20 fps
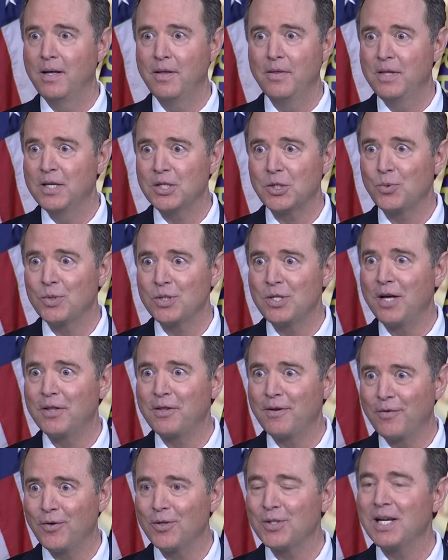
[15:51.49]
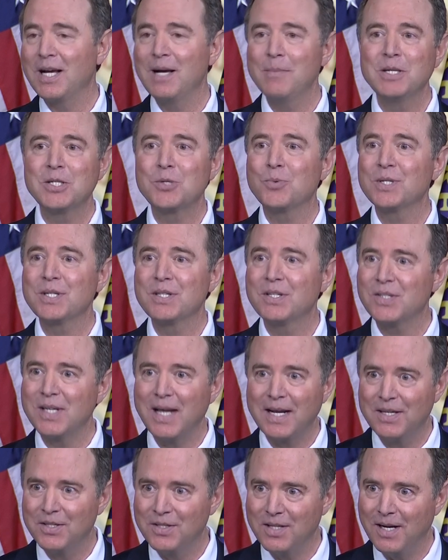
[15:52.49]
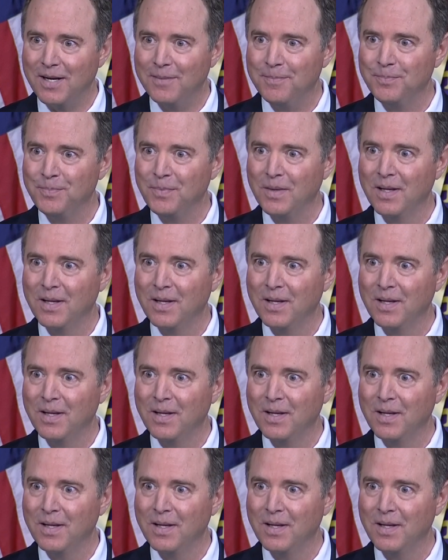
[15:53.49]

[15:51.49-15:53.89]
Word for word: this was not the first time, this was the second time?